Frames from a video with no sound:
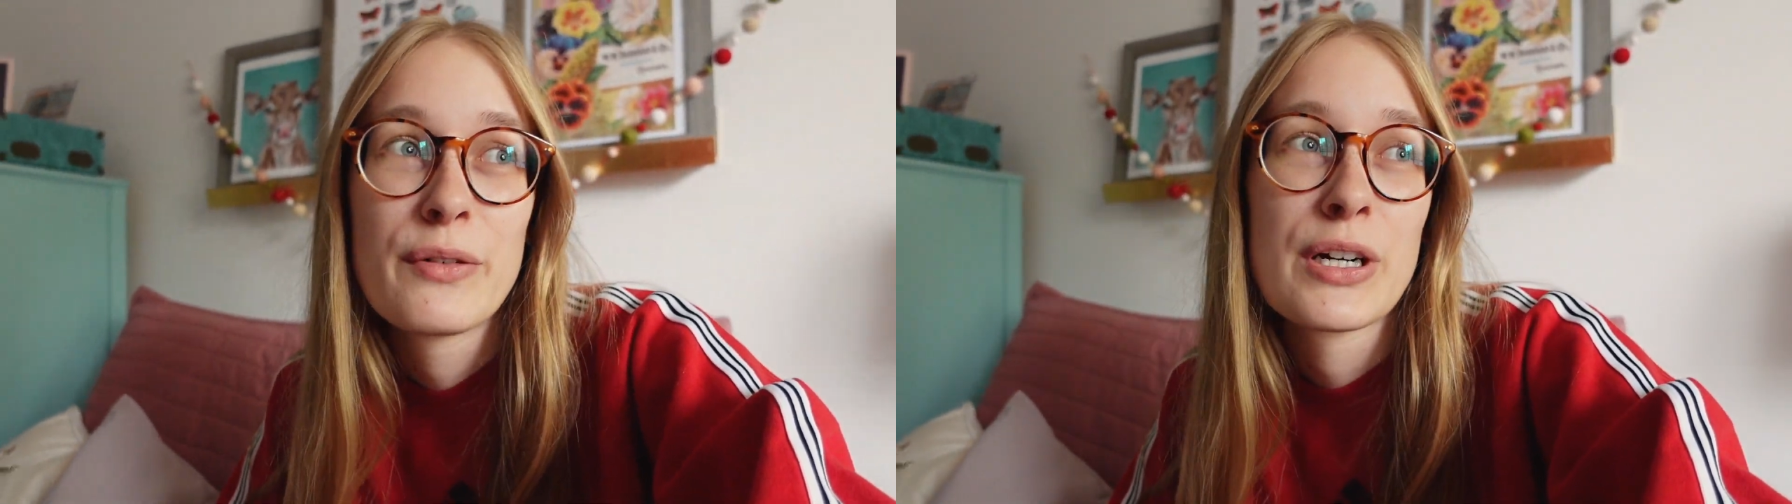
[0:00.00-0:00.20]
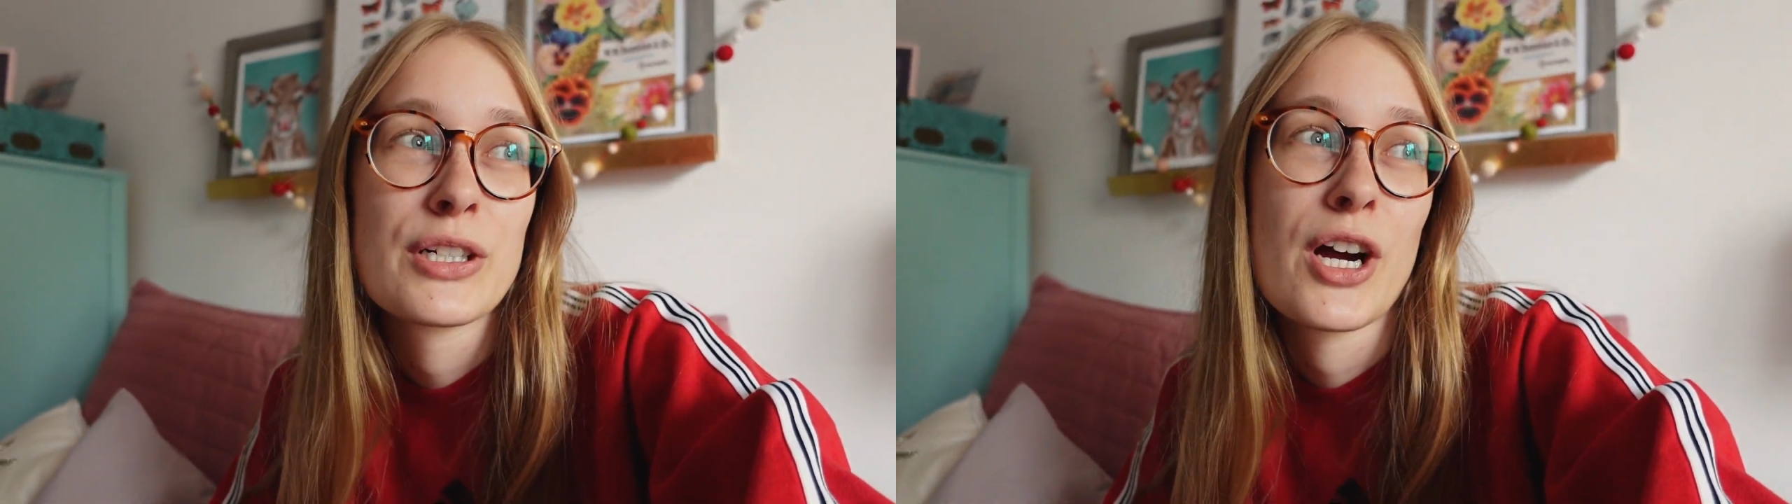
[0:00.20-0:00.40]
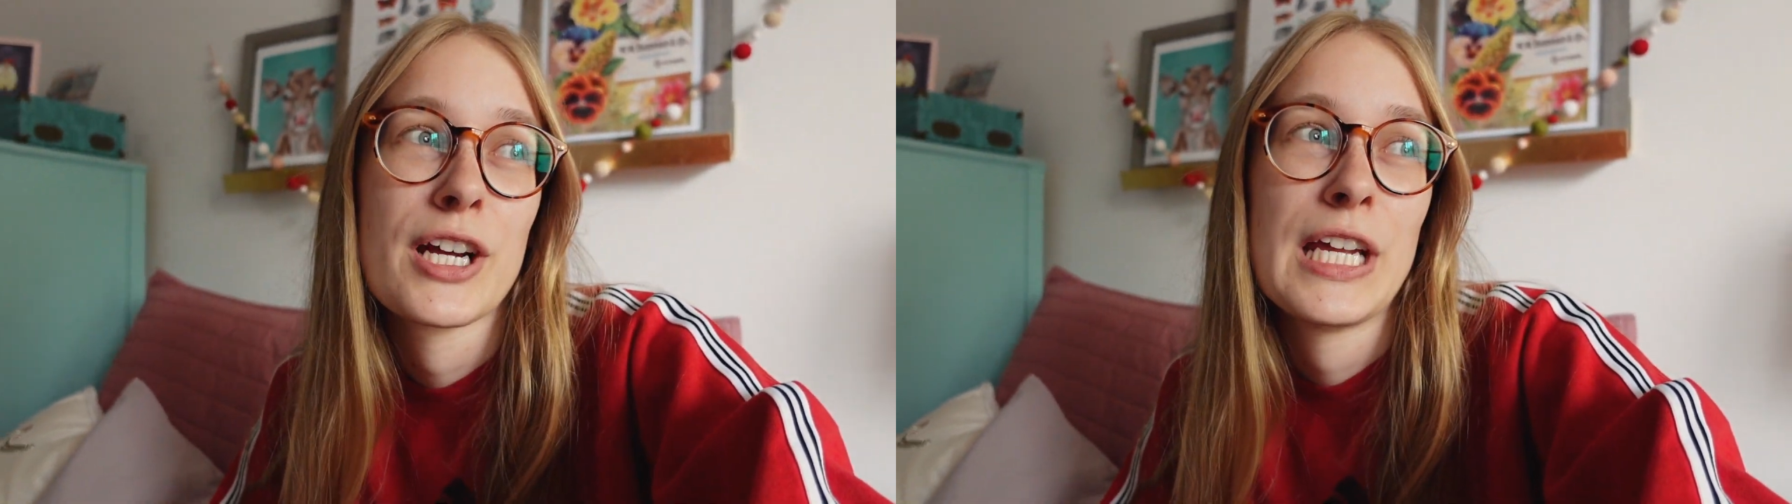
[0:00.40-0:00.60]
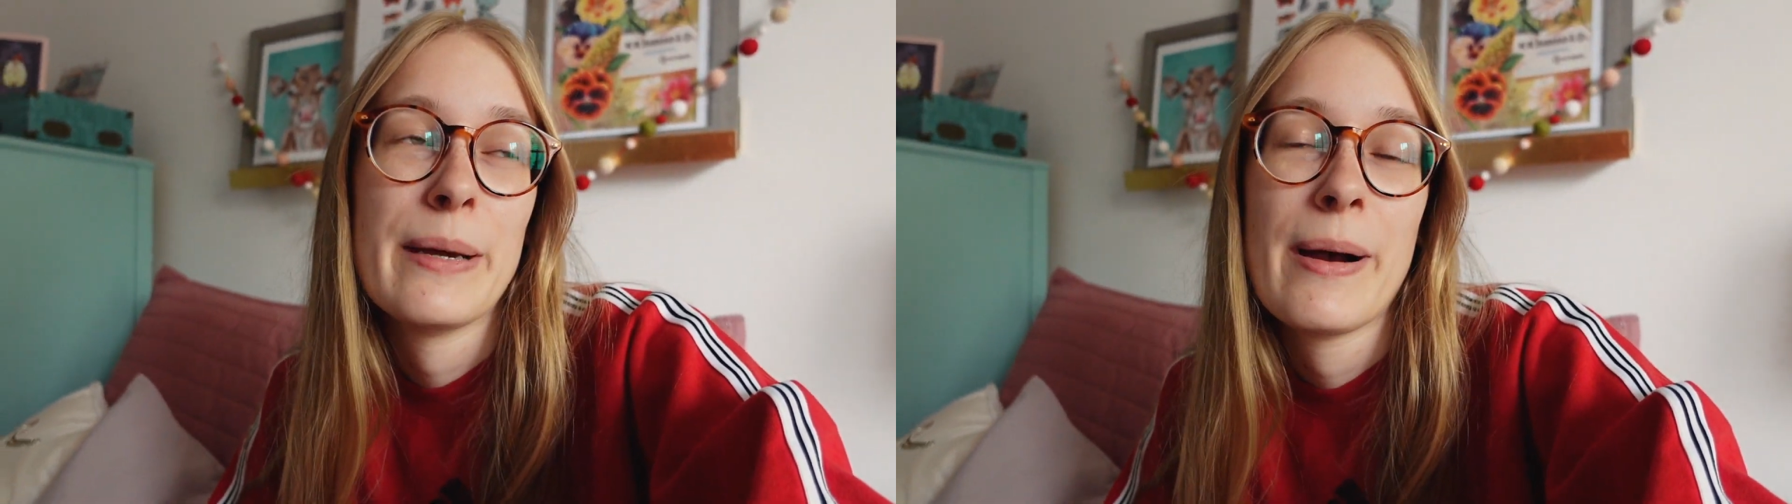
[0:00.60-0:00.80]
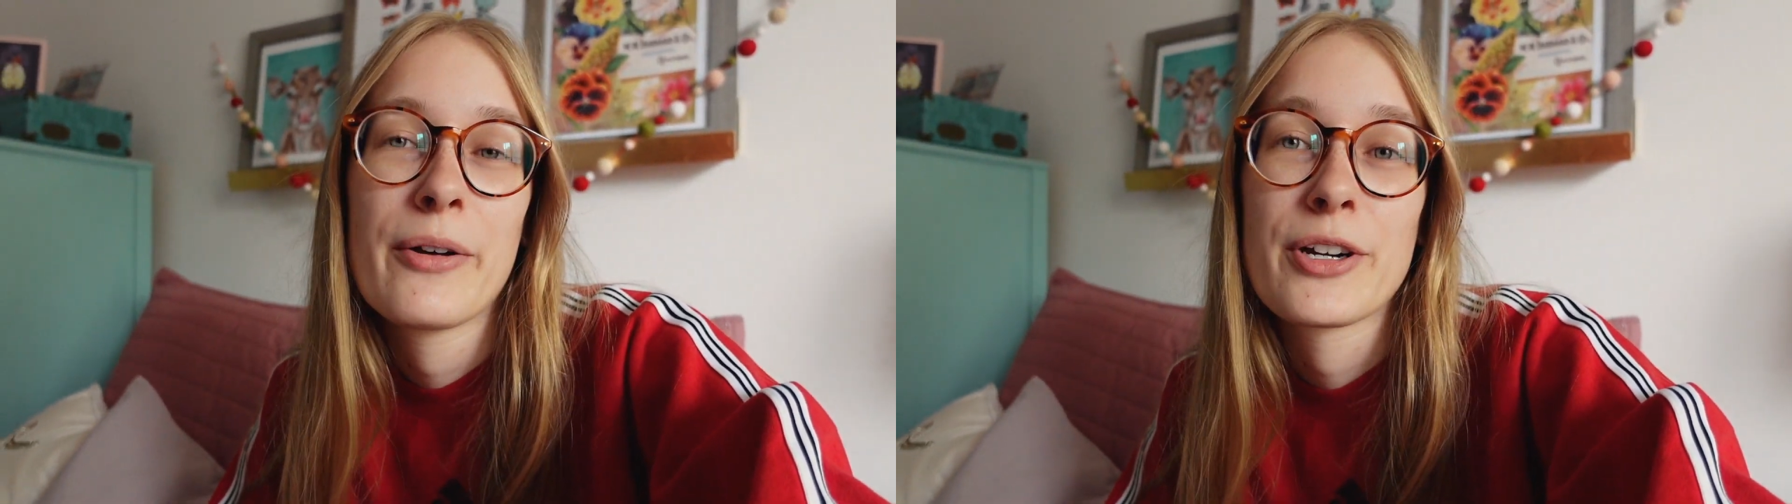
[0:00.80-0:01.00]
her talking
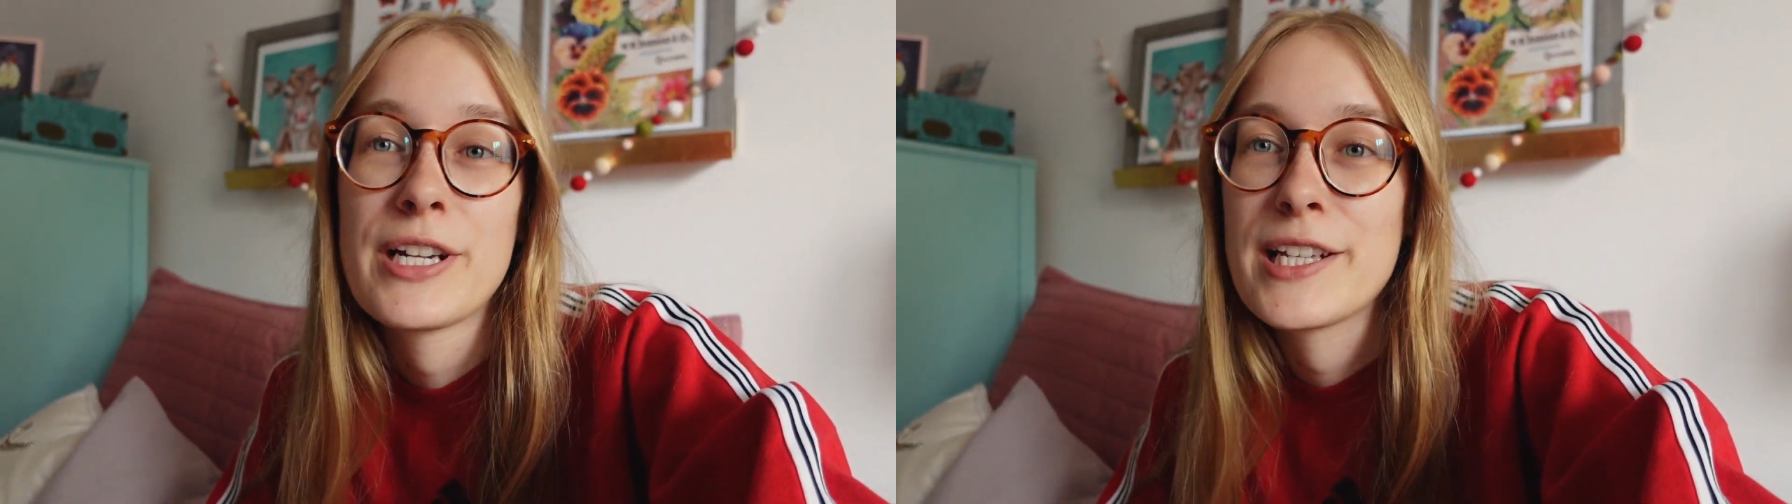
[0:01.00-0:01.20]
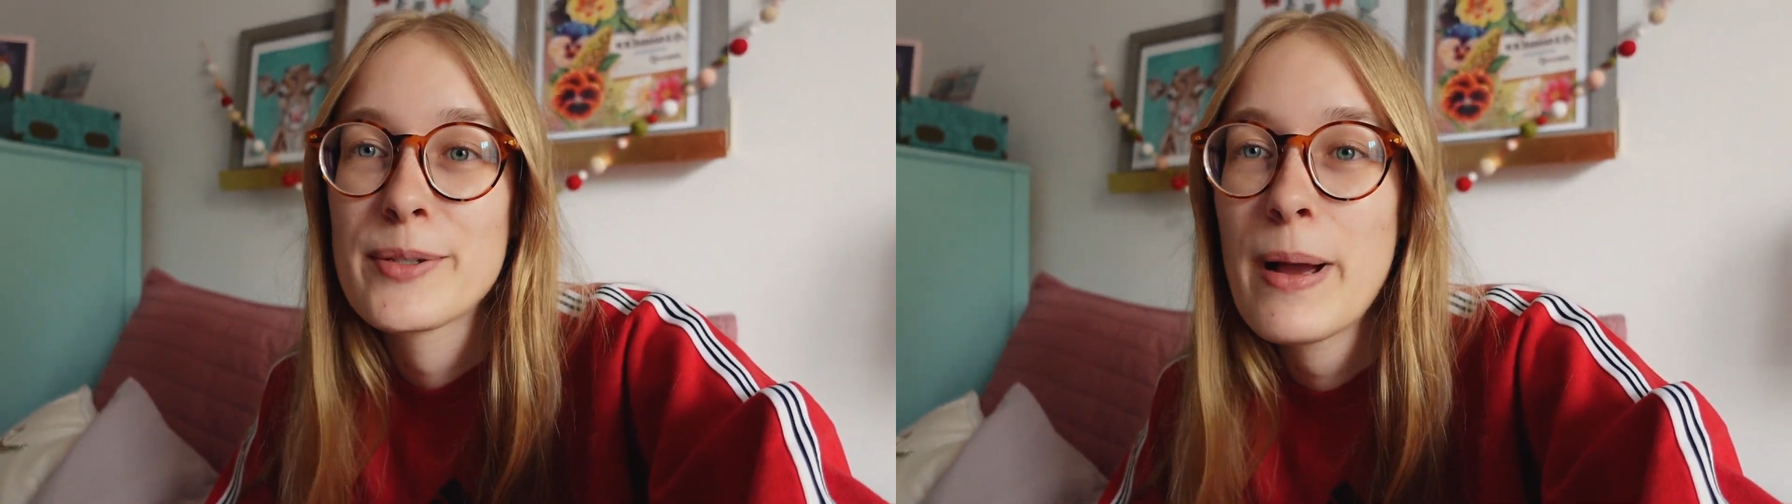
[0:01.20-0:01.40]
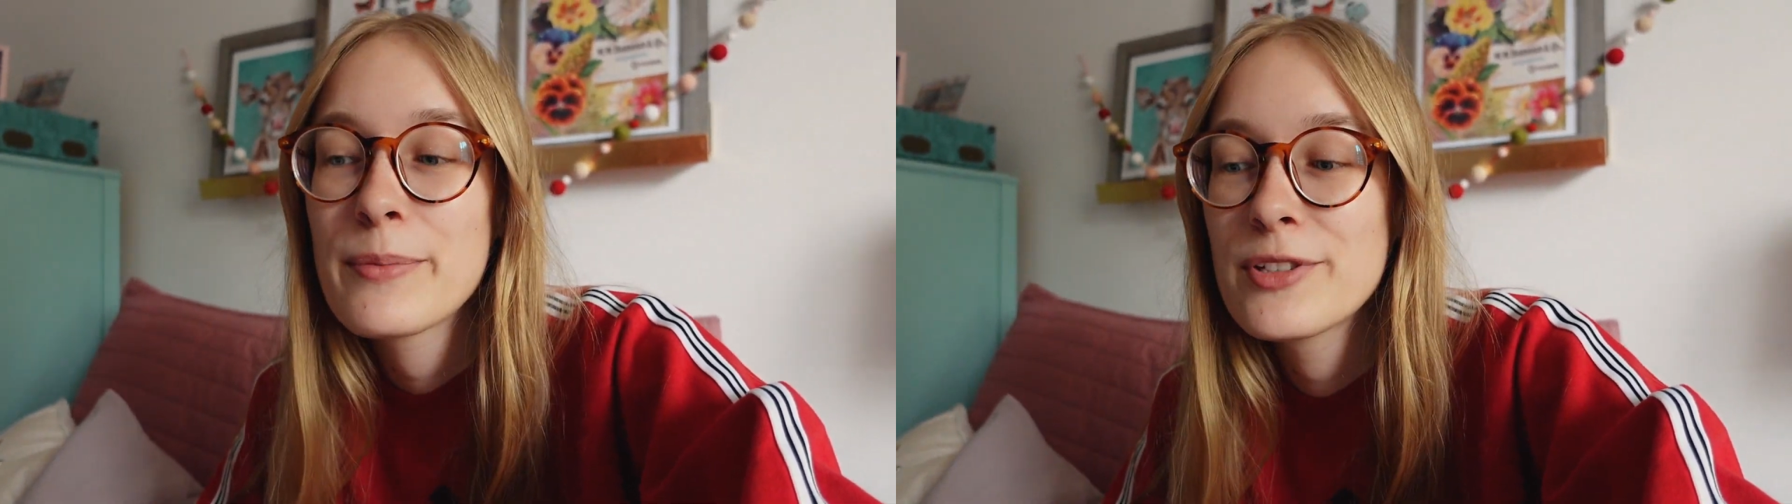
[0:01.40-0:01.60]
about her Dance Mom